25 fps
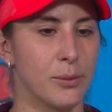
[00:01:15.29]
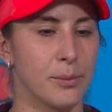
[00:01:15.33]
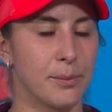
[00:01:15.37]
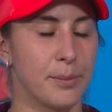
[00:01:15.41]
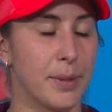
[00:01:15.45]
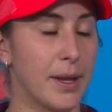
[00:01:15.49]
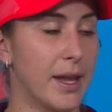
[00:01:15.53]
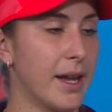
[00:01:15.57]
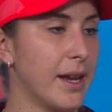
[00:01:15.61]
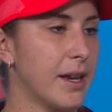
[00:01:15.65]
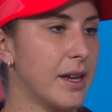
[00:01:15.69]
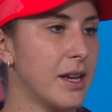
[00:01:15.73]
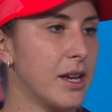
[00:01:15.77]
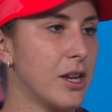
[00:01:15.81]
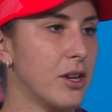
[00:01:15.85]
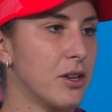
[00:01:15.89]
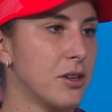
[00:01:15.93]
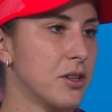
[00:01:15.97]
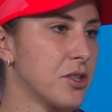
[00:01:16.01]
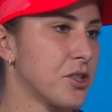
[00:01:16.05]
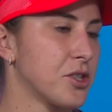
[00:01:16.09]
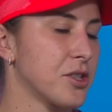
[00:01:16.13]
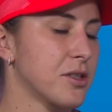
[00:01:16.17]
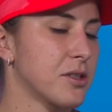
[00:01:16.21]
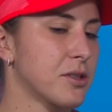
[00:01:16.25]
playing here
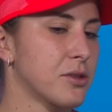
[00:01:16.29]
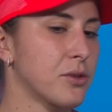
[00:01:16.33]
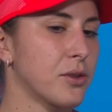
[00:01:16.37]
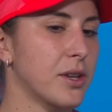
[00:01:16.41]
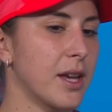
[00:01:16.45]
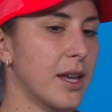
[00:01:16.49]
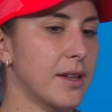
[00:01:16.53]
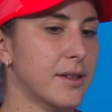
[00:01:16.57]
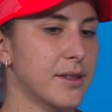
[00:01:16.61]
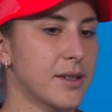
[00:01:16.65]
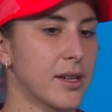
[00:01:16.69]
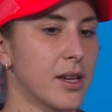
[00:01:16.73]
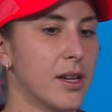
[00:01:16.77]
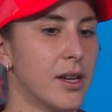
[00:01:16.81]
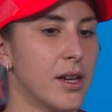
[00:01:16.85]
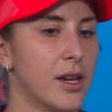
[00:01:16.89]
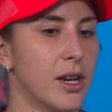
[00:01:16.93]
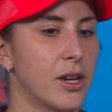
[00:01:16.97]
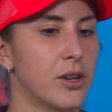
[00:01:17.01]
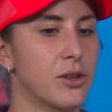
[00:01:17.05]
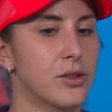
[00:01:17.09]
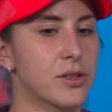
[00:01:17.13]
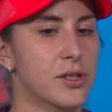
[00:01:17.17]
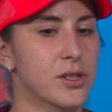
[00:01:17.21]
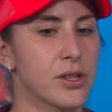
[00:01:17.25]
is just to get
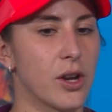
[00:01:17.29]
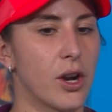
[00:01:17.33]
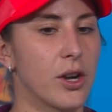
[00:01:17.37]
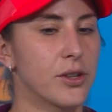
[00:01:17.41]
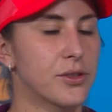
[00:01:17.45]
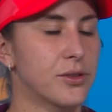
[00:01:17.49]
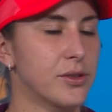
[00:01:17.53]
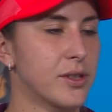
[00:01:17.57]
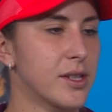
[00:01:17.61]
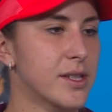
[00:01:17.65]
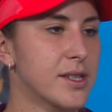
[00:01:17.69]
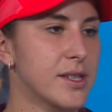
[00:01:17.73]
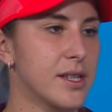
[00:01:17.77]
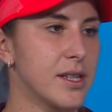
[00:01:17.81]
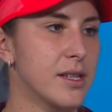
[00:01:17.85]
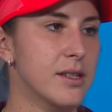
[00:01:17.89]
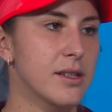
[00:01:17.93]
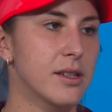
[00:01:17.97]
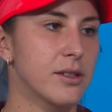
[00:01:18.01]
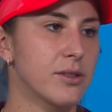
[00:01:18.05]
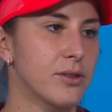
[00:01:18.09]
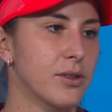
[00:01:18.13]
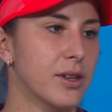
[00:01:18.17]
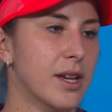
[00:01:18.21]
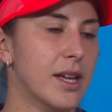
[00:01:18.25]
a good start to the
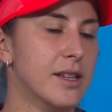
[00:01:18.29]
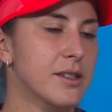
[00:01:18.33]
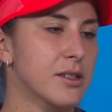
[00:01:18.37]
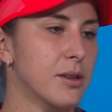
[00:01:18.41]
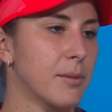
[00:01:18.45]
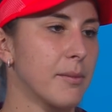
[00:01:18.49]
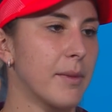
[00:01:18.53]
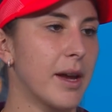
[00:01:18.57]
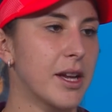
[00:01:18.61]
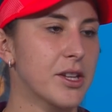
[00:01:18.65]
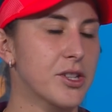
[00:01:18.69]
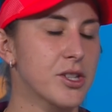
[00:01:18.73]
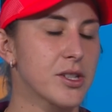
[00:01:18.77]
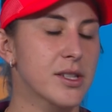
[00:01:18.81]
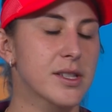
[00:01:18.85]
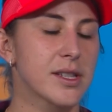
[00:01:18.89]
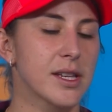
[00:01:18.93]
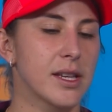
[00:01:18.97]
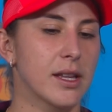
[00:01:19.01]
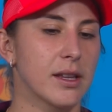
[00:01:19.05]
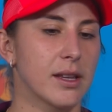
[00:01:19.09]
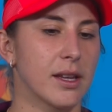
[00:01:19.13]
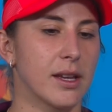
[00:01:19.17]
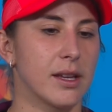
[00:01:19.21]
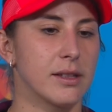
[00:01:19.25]
season, to get some matches
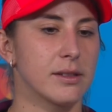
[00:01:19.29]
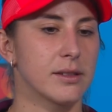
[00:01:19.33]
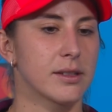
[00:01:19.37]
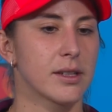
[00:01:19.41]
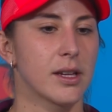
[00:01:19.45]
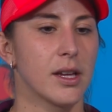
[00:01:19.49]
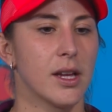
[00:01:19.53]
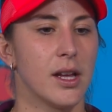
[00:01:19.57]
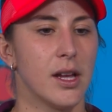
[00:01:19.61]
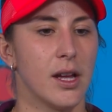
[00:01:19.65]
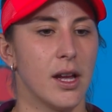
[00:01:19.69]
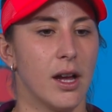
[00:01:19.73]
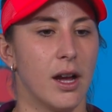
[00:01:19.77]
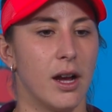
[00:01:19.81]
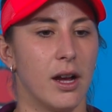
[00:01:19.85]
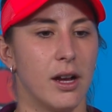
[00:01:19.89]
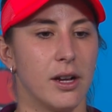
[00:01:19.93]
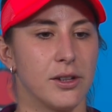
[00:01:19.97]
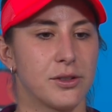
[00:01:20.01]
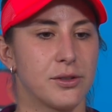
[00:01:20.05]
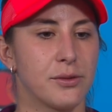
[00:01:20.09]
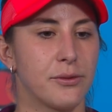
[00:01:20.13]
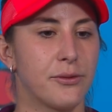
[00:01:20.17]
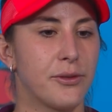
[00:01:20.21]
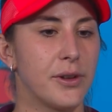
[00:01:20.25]
in, and uh,
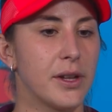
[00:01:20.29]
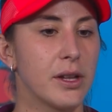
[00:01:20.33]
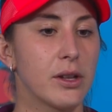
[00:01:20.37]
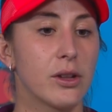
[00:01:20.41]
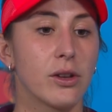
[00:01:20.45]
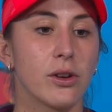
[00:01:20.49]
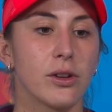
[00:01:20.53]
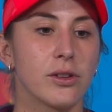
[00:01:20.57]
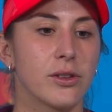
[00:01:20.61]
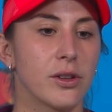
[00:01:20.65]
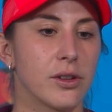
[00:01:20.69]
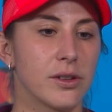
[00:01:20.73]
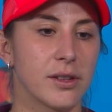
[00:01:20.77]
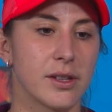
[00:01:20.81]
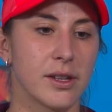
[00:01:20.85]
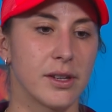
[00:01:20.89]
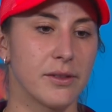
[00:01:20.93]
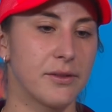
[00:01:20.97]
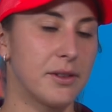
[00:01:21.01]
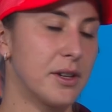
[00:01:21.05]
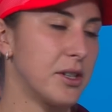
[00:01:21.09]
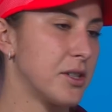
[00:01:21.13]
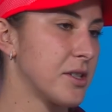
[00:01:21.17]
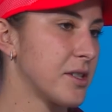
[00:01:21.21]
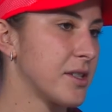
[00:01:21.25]
to feel good on the
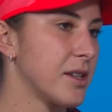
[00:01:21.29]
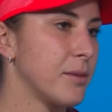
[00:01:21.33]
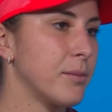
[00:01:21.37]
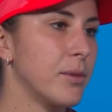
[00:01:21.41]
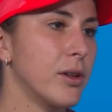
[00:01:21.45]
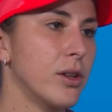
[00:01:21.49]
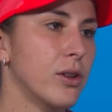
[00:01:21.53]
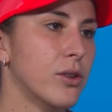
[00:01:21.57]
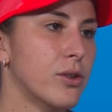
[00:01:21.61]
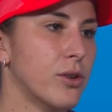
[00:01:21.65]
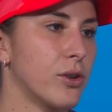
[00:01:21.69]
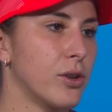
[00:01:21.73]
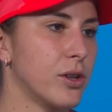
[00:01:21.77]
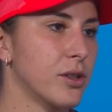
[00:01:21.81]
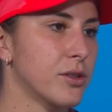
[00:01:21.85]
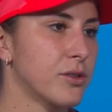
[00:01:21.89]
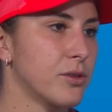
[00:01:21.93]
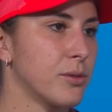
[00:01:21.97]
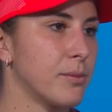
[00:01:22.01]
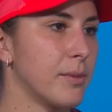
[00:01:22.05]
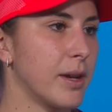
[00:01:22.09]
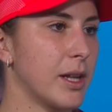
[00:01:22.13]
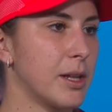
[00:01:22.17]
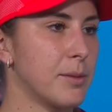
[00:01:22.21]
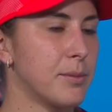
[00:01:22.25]
very similar court to
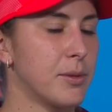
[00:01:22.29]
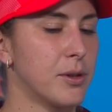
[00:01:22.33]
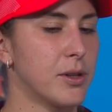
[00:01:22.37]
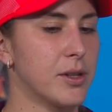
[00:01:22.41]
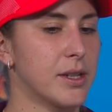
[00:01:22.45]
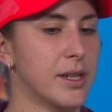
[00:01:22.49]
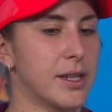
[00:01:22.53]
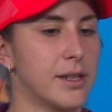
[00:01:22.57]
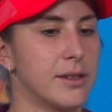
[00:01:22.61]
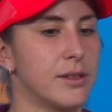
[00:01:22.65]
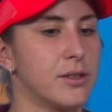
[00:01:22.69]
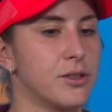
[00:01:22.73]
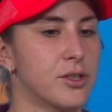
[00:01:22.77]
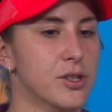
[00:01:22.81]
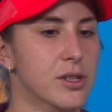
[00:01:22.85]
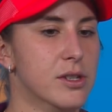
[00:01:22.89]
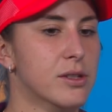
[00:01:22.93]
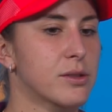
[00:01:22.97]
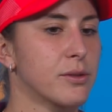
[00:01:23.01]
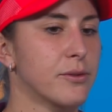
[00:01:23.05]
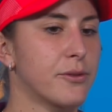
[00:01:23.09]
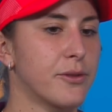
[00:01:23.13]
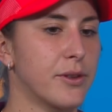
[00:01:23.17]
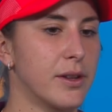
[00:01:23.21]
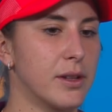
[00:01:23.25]
Melbourne, and just
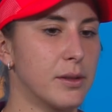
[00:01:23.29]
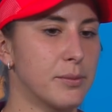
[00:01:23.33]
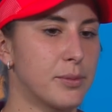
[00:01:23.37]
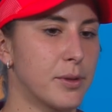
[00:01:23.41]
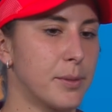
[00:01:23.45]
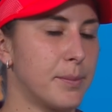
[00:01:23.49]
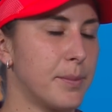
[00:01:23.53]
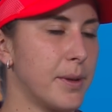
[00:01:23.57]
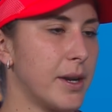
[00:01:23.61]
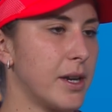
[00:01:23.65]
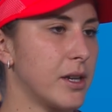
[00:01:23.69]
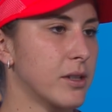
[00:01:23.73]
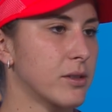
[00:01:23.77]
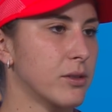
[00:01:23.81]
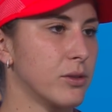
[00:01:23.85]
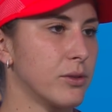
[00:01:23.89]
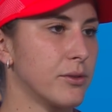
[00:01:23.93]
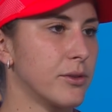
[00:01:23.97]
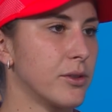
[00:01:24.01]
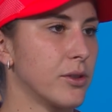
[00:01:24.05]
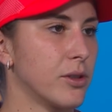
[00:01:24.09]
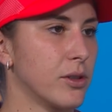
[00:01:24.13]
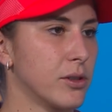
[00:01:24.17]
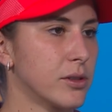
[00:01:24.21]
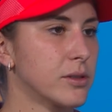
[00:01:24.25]
to feel prepared
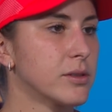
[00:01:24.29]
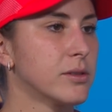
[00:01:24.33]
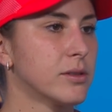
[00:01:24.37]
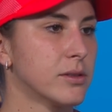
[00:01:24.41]
overall.